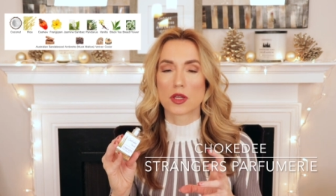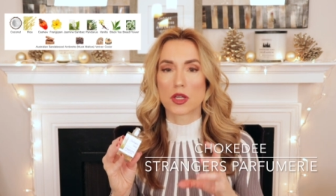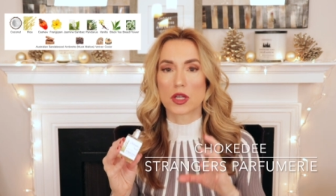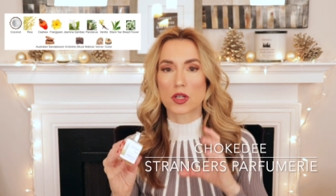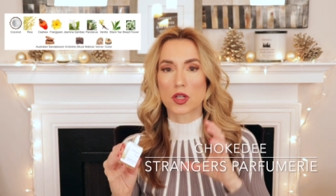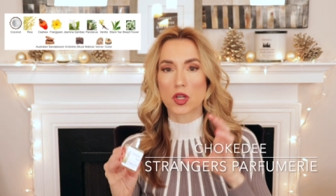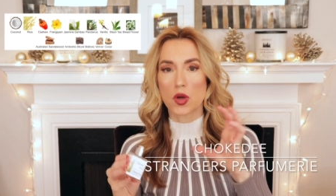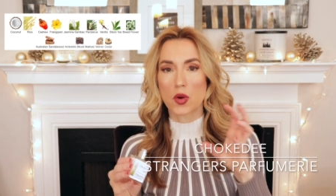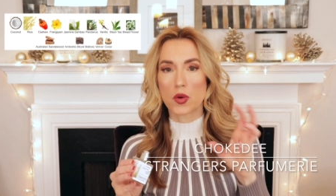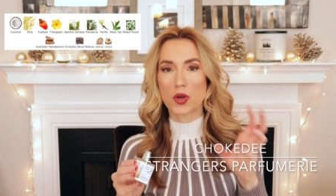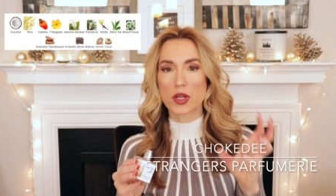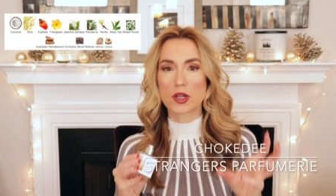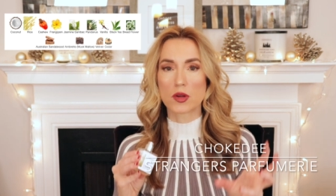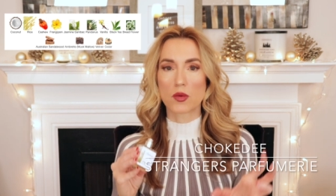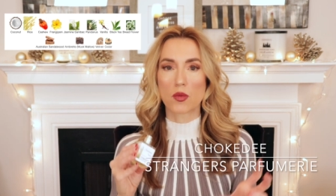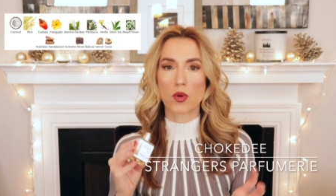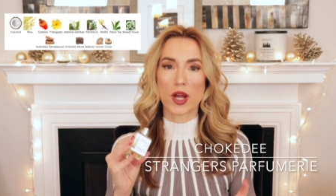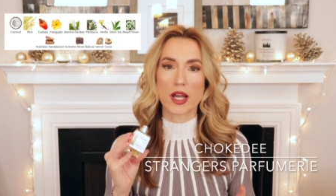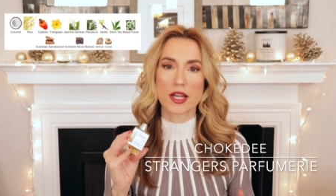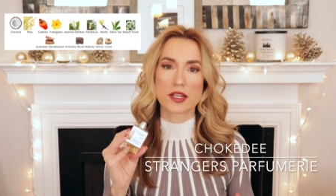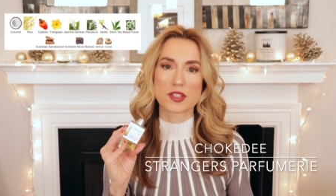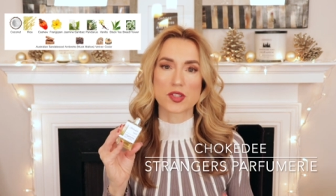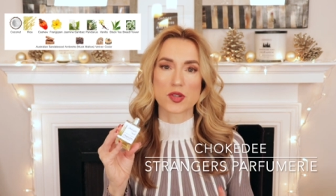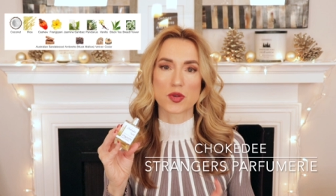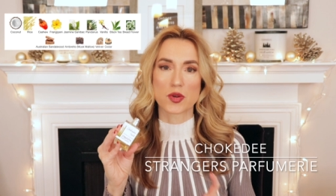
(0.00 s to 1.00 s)
you had coconut
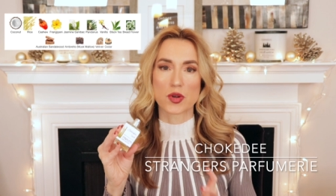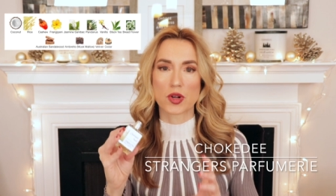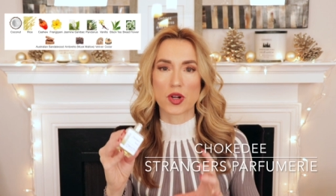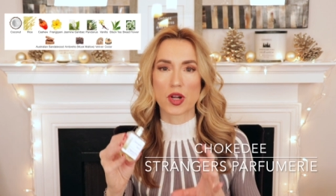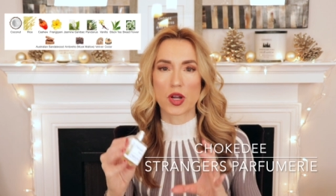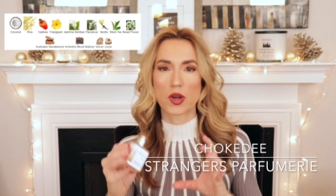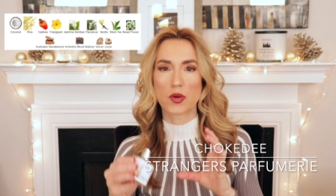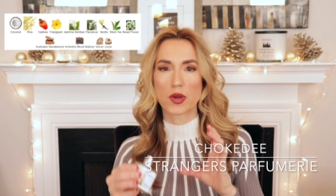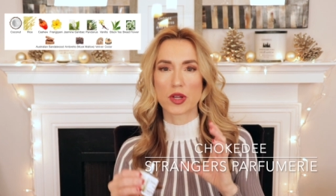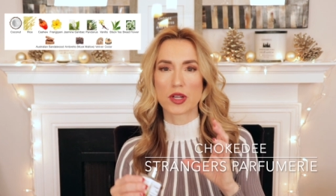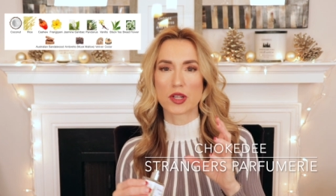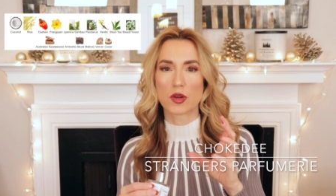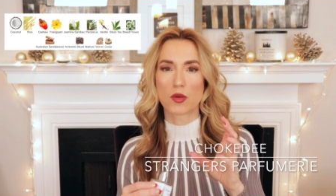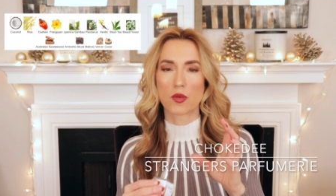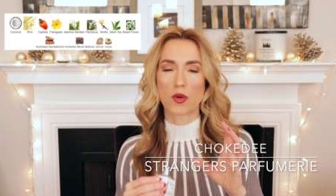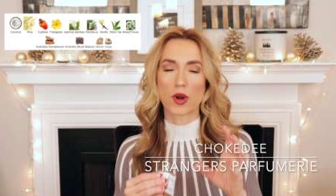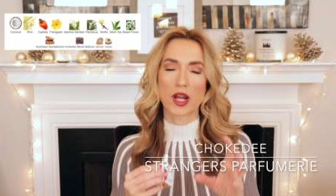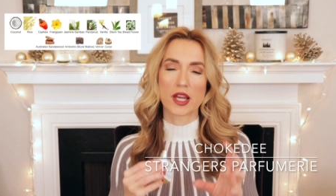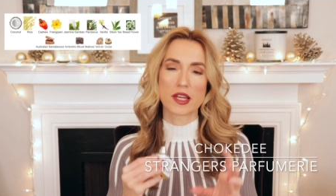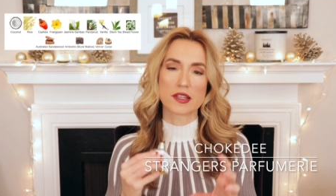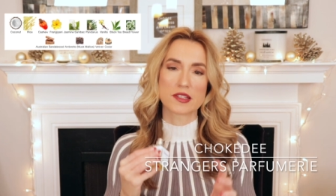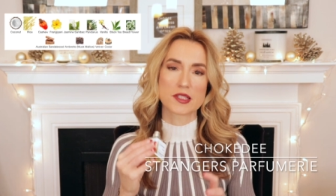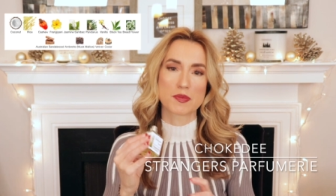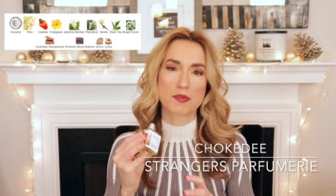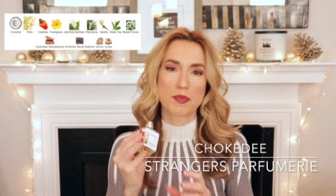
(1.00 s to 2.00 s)
rice or a coconut
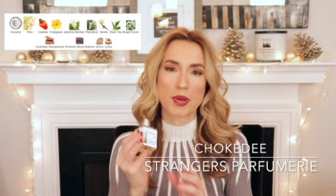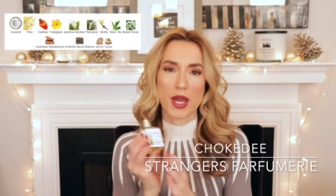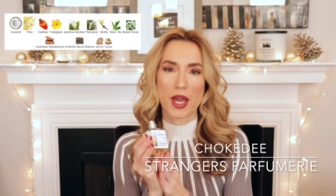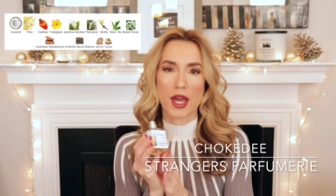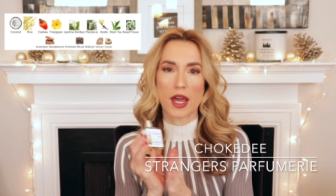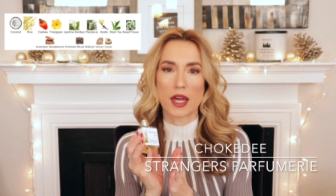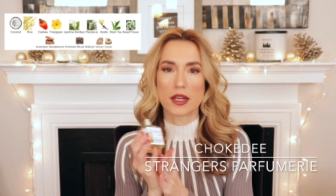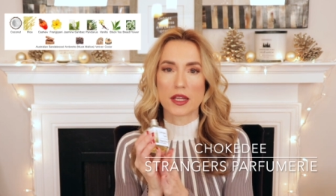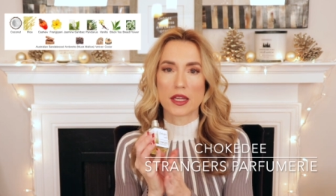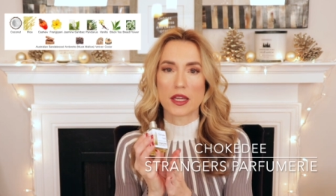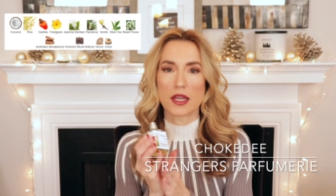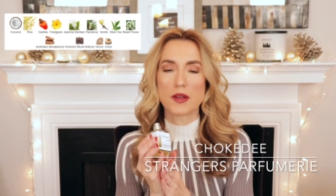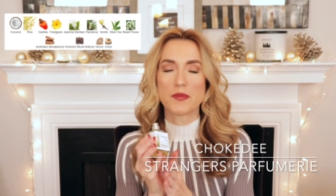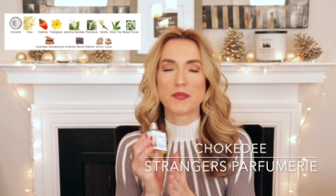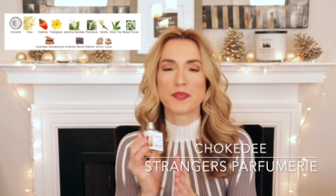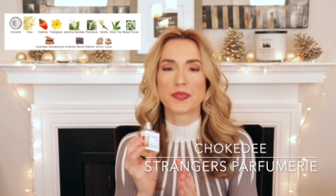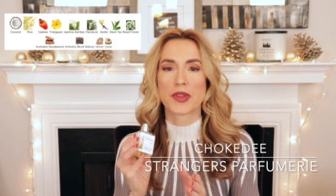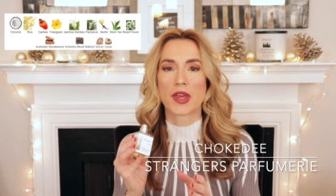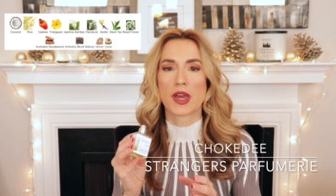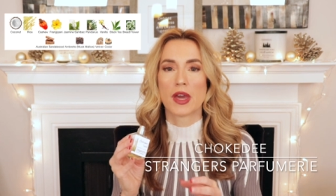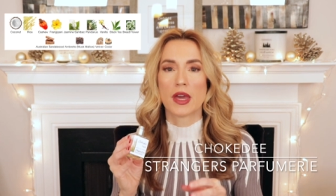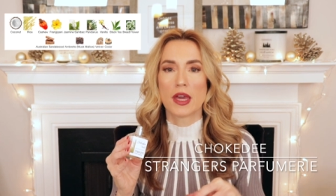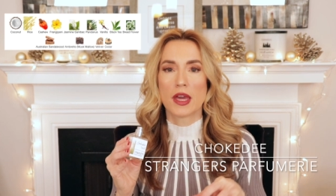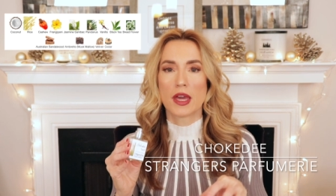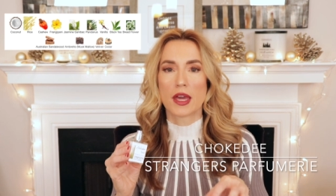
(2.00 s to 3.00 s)
rice patty,
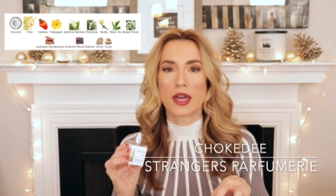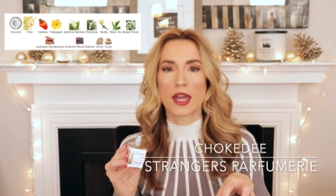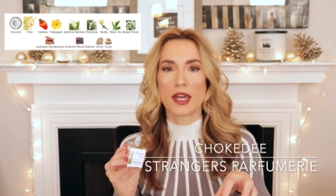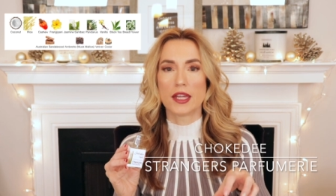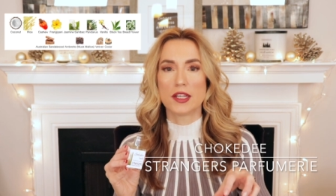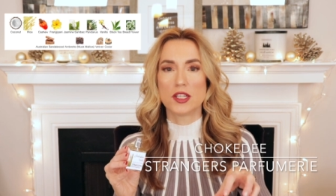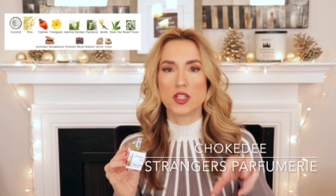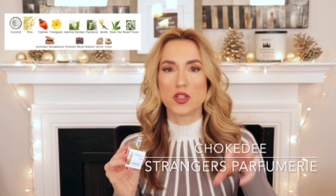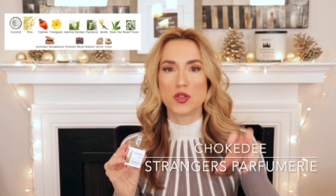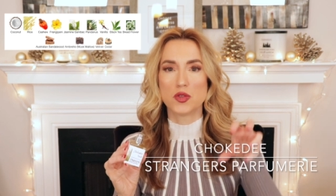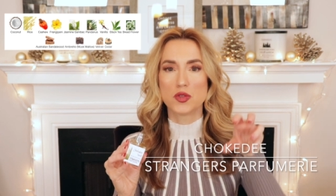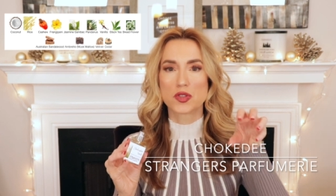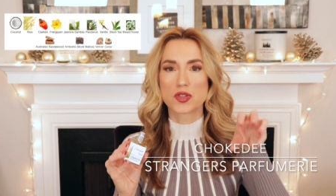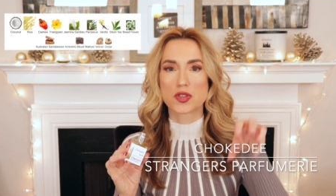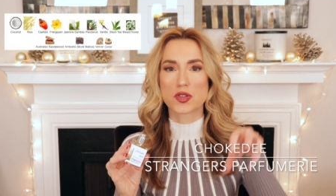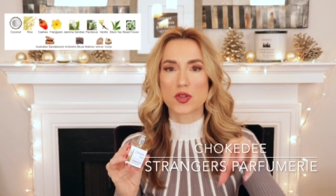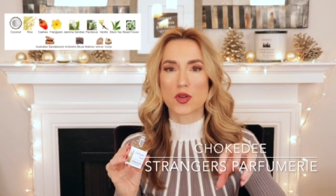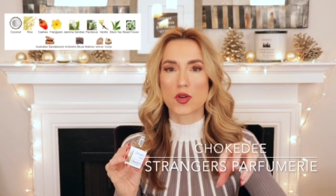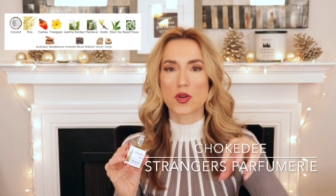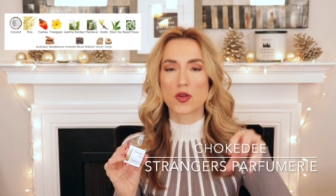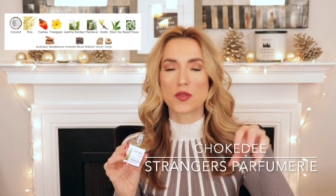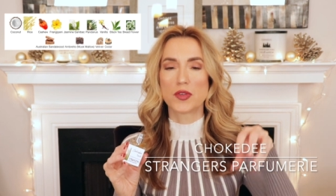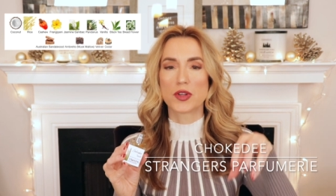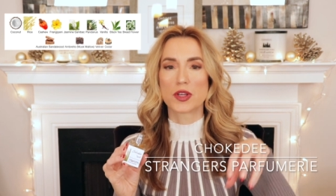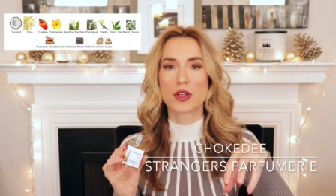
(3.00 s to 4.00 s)
and you
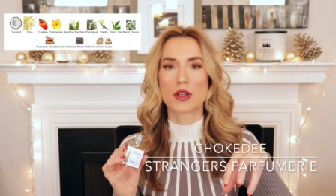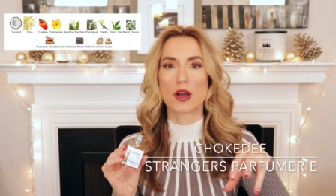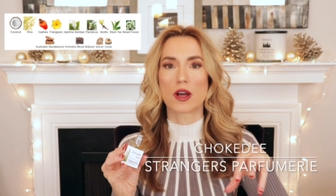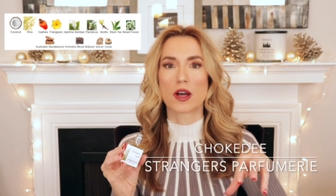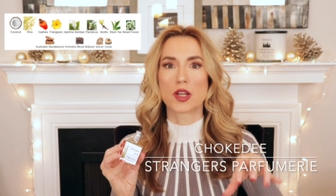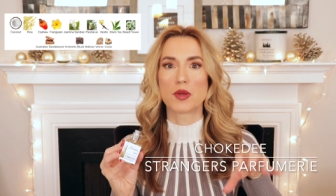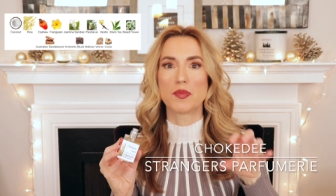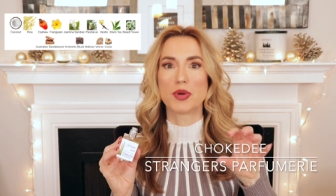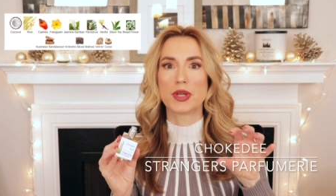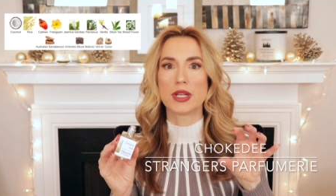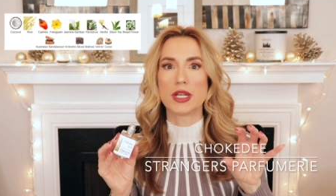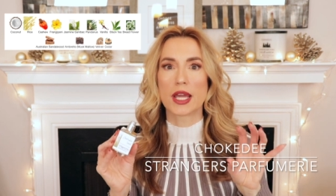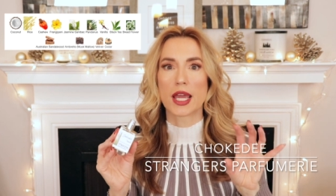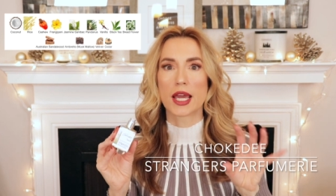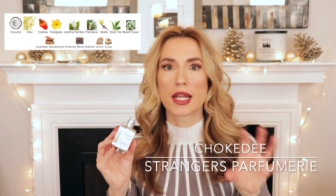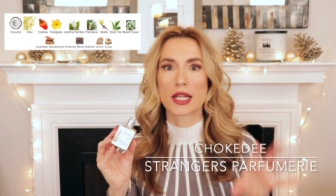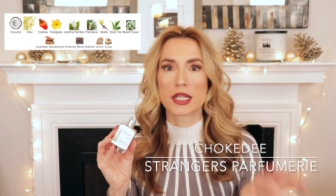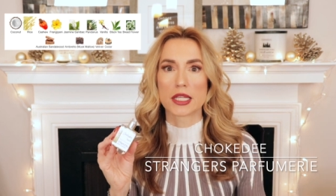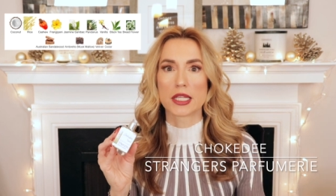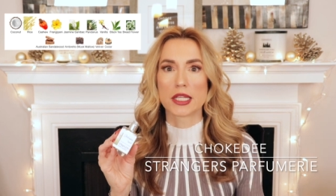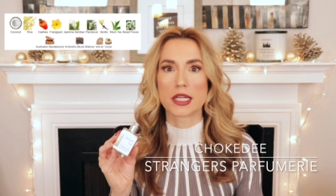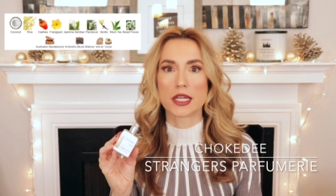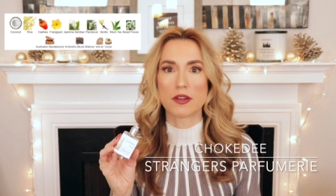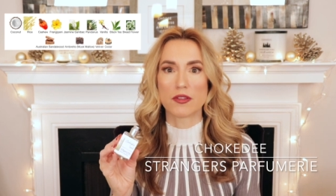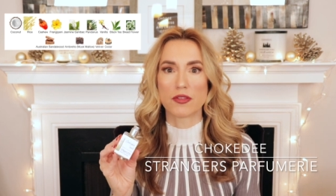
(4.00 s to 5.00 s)
served it on a
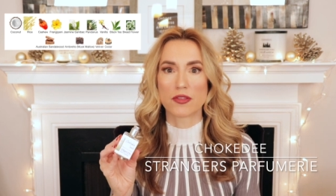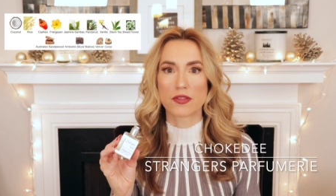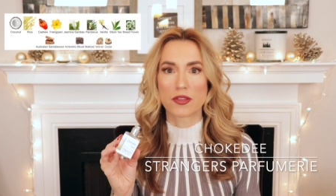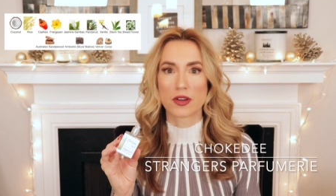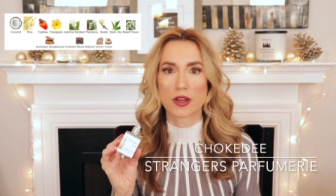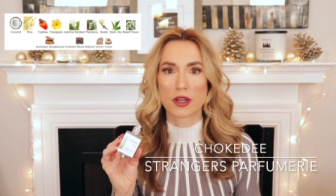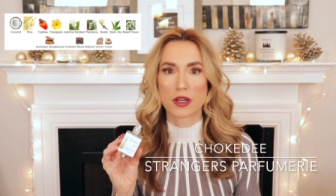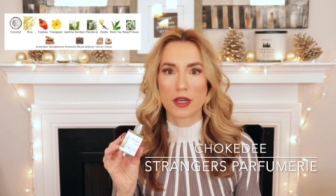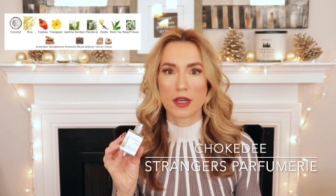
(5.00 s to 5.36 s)
banana leaf,